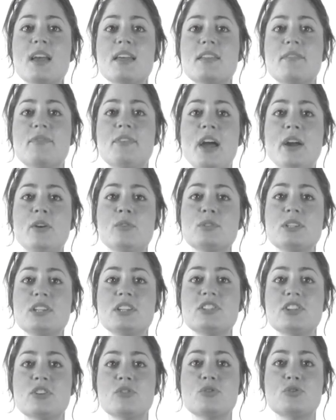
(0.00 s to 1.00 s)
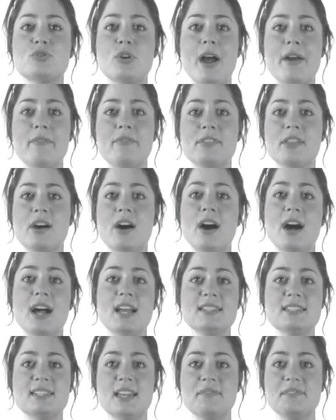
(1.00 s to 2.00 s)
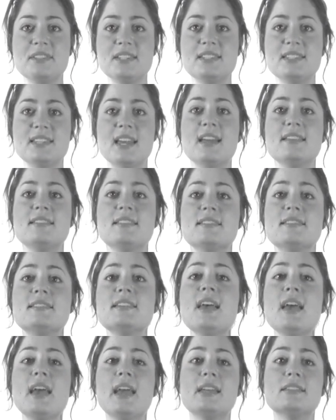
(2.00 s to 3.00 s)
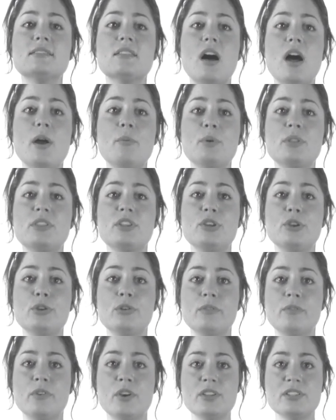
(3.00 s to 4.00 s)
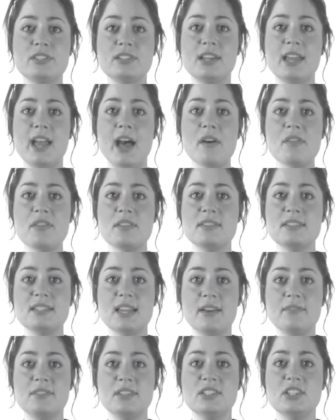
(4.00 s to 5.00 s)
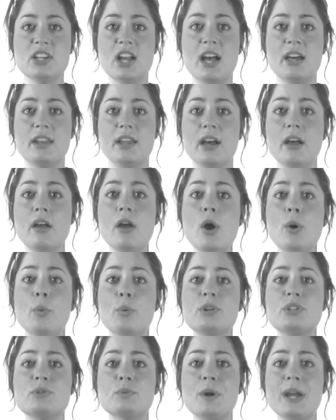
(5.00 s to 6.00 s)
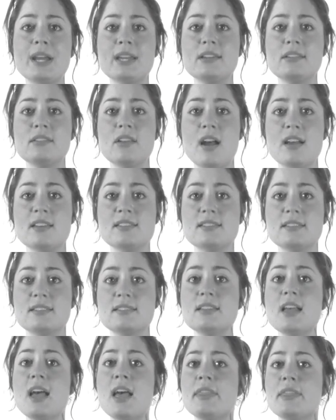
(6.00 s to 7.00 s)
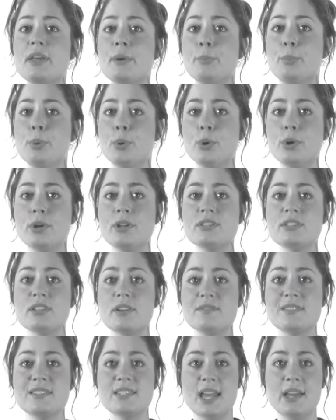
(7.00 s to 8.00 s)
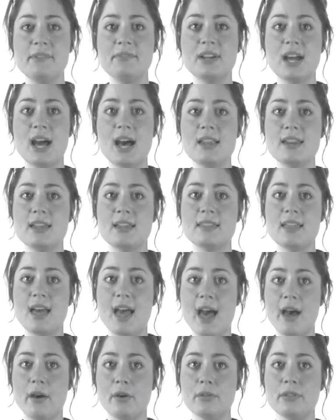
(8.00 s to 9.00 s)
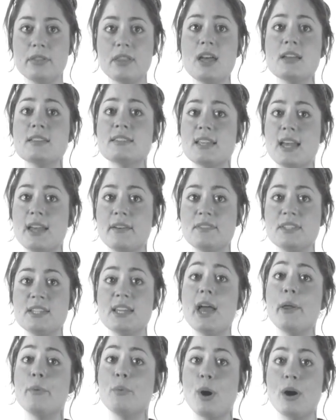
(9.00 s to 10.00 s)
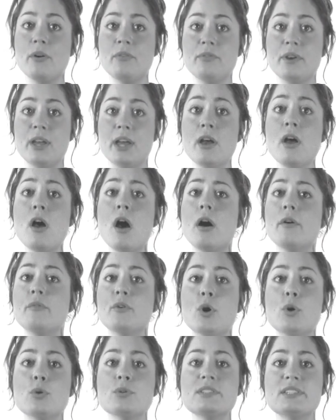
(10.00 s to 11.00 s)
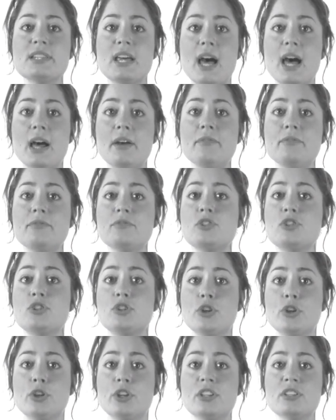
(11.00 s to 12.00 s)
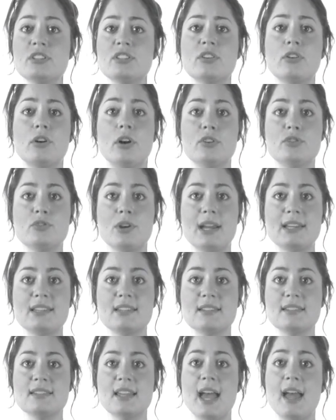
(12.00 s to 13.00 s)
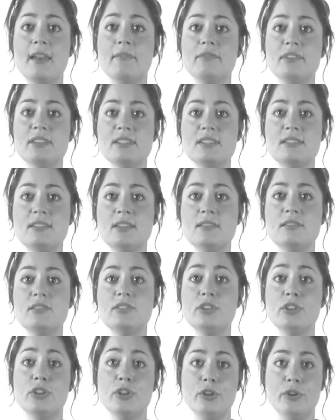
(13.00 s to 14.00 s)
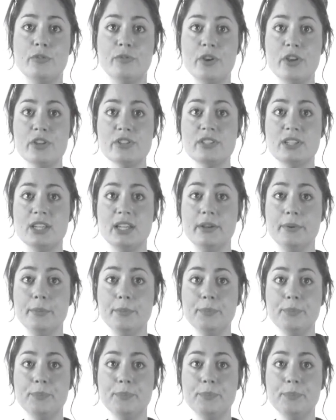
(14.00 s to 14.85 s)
The faculty shall strive for the highest safety standards in line with the University Health and Safety Charter, which recognises the importance of safeguarding the health, safety and welfare of all staff, students, contractors and visitors to the university.